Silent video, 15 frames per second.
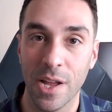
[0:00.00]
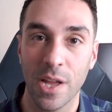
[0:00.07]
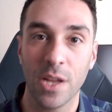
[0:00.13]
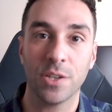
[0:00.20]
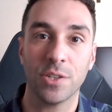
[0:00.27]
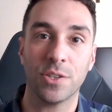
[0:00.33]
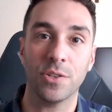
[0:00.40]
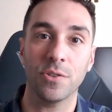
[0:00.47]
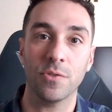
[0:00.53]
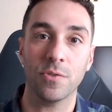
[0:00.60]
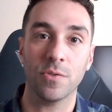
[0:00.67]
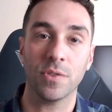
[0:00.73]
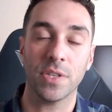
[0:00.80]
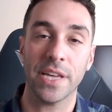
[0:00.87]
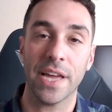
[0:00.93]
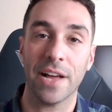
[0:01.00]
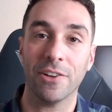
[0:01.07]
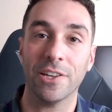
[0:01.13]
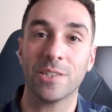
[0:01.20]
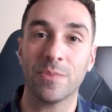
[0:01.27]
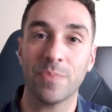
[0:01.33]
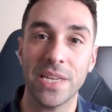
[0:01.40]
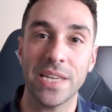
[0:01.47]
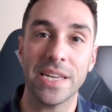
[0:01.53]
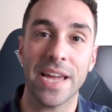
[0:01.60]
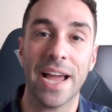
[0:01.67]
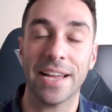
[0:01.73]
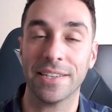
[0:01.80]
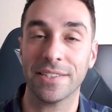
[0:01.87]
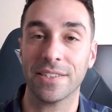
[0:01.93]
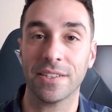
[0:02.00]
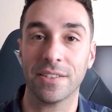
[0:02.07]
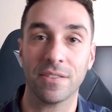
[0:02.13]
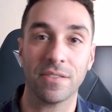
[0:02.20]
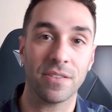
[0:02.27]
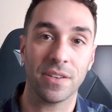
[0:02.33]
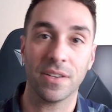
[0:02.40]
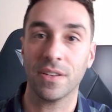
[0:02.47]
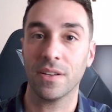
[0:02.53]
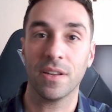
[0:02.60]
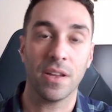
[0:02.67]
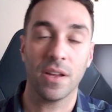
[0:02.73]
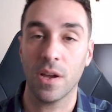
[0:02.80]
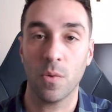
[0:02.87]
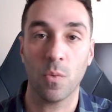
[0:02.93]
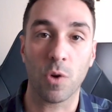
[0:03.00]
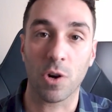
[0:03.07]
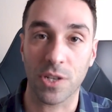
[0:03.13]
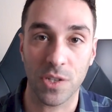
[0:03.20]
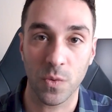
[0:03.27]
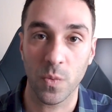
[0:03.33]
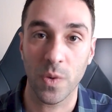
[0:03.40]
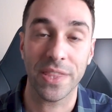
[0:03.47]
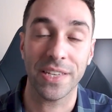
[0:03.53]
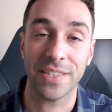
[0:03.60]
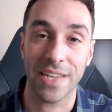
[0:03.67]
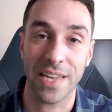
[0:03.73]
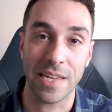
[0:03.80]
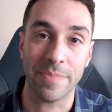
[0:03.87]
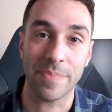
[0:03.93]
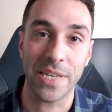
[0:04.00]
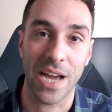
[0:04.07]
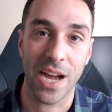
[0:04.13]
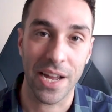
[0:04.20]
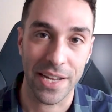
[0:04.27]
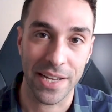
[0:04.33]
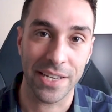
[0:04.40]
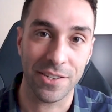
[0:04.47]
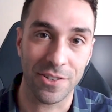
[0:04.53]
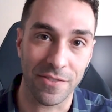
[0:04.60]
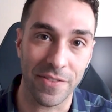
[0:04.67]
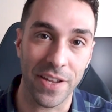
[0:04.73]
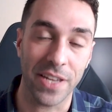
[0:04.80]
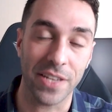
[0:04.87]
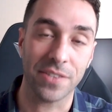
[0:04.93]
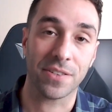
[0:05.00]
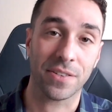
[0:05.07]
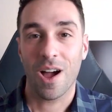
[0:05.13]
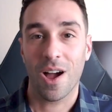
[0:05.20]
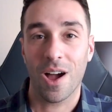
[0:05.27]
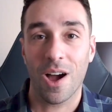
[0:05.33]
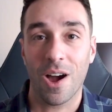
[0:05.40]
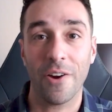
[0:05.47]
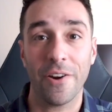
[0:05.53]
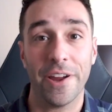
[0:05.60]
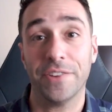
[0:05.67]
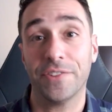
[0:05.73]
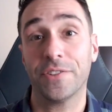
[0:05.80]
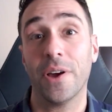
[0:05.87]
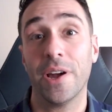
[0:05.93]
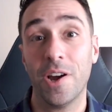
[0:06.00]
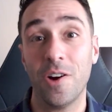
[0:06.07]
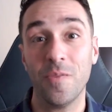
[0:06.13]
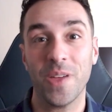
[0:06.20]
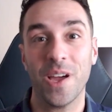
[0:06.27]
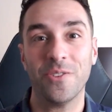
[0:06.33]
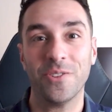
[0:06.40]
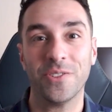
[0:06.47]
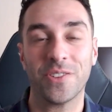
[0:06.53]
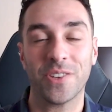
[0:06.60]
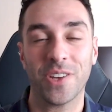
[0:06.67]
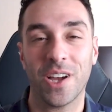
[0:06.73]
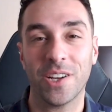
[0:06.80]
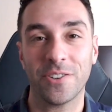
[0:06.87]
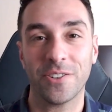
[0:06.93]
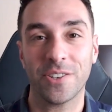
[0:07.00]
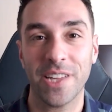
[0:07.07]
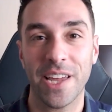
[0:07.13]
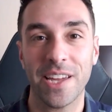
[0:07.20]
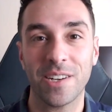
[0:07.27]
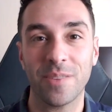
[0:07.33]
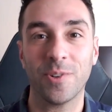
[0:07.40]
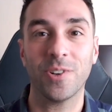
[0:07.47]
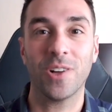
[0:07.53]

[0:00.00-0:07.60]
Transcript: to the LSP as it works with this API interface. All right, so I hope that was understandable. I